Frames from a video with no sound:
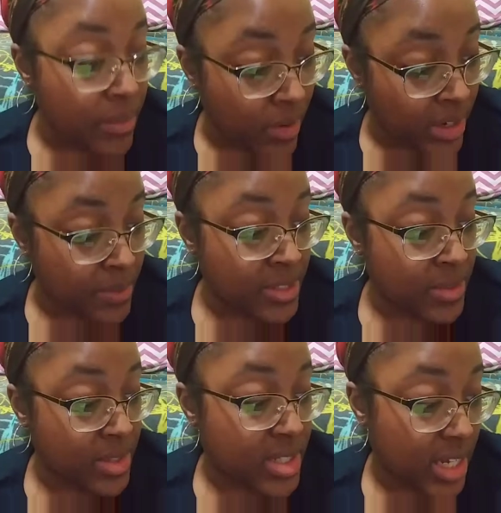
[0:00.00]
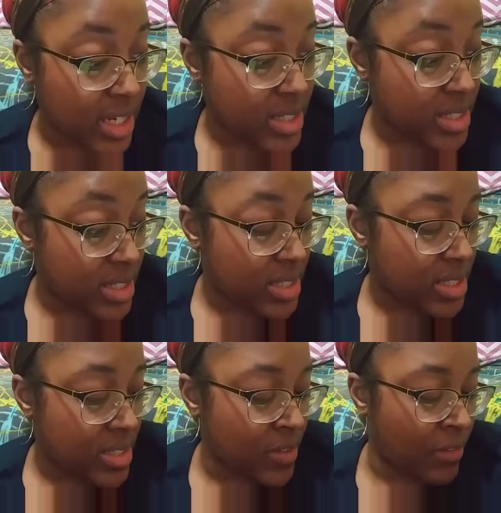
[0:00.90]
we're on episode 6
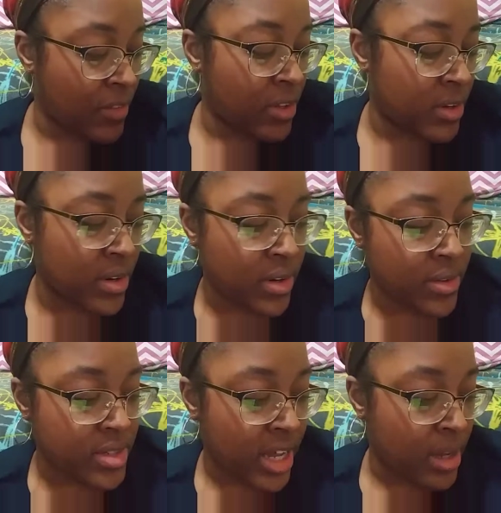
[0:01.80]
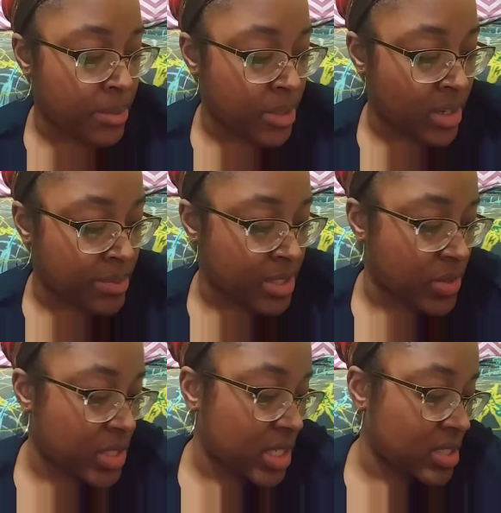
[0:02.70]
of Good Girls. I uploaded episode
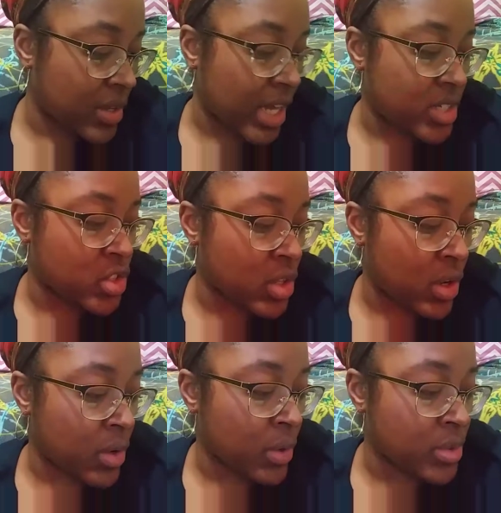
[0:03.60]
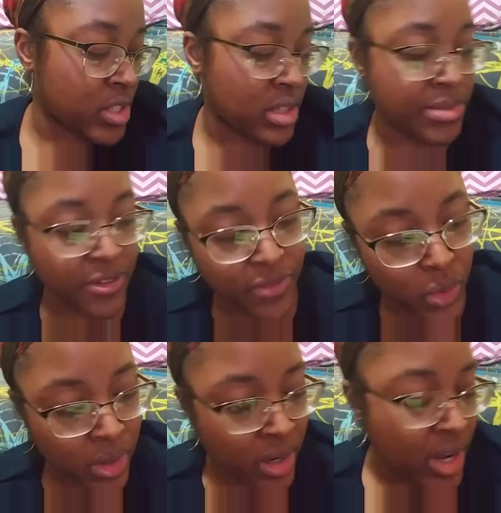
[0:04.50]
6. Okay, so this is episode
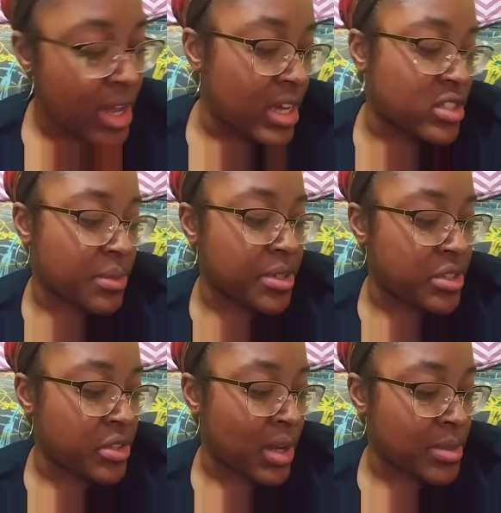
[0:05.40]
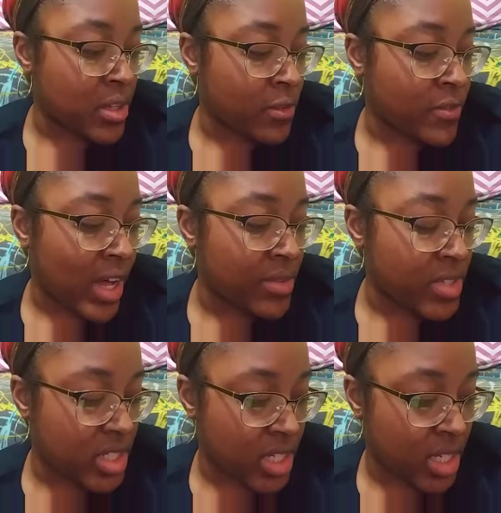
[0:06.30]
4. So I'm going to do episode 5
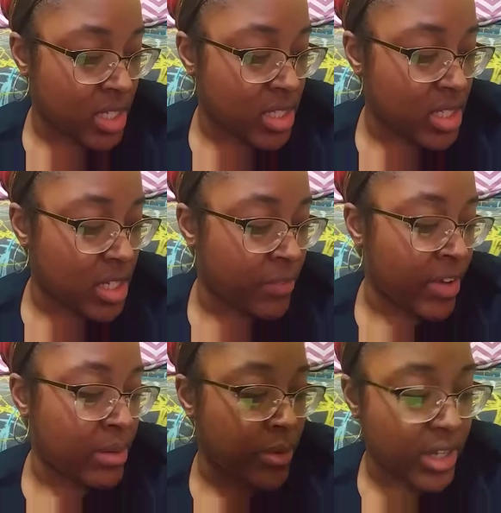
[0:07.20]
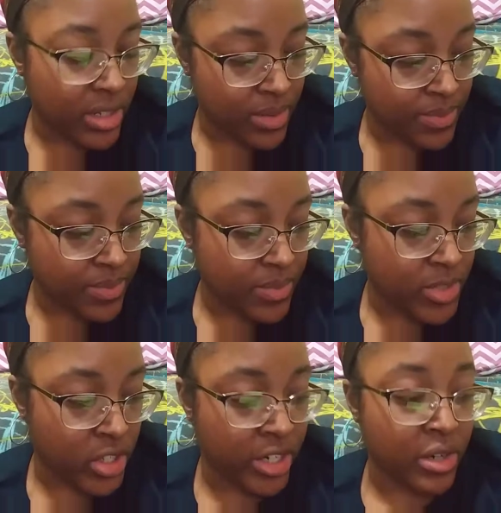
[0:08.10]
and 6 of Animal Kingdom.
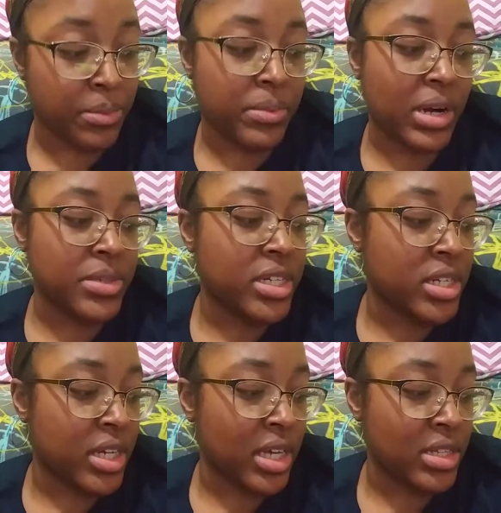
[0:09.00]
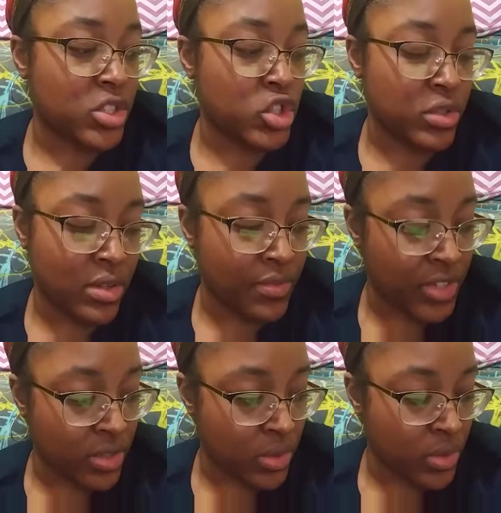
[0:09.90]
So you're probably going to get 2
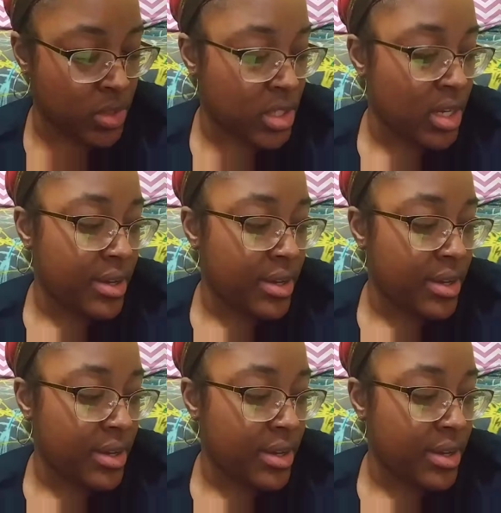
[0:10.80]
reviews